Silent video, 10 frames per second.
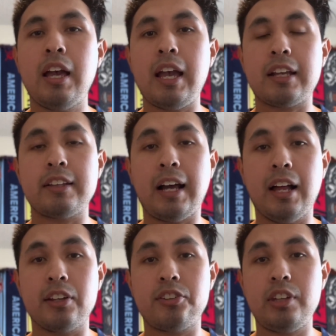
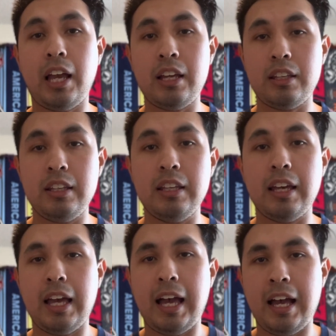acknowledge that he
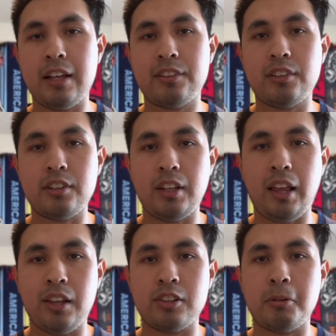has the talent